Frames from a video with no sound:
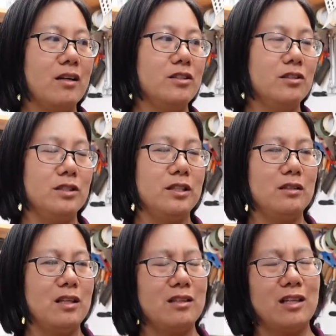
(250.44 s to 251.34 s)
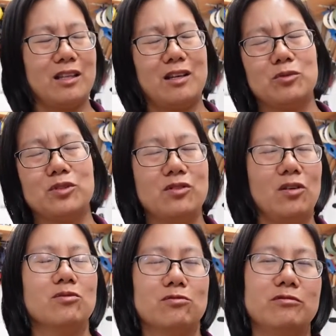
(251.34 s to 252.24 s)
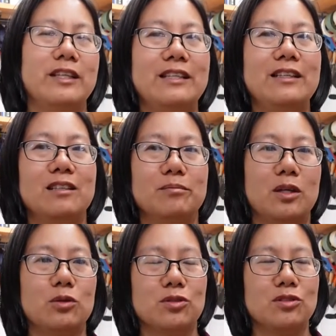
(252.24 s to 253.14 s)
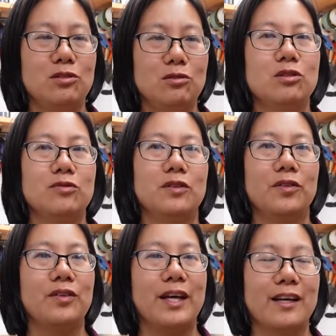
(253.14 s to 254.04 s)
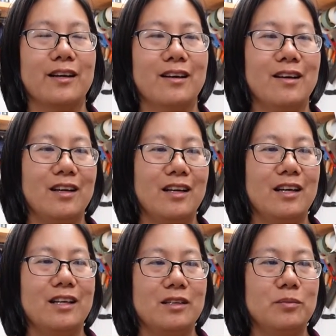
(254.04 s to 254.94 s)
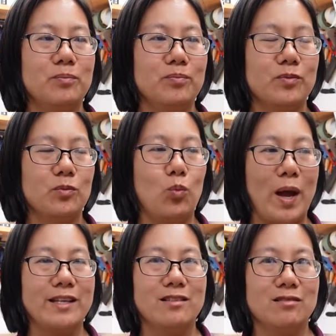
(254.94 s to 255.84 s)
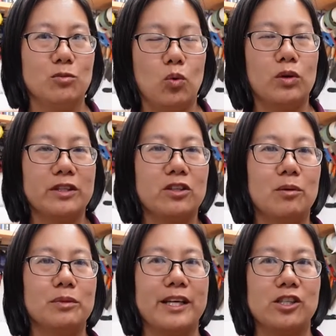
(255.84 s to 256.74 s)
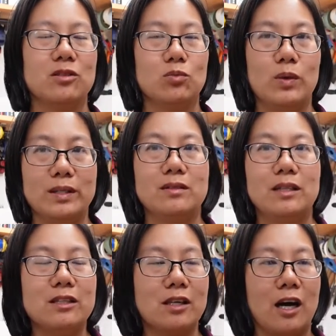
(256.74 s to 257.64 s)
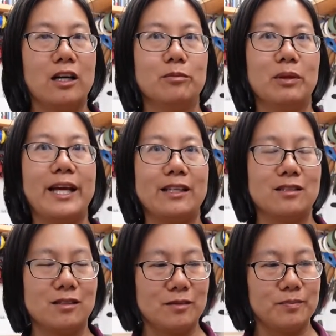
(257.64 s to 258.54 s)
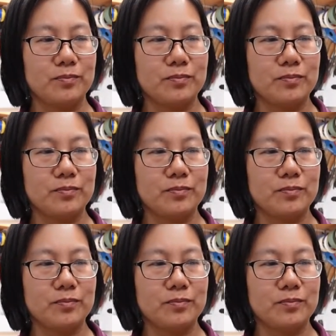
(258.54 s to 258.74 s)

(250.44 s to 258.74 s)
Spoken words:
duty, that was not really the most useful thing when worn in combination with these hard plates.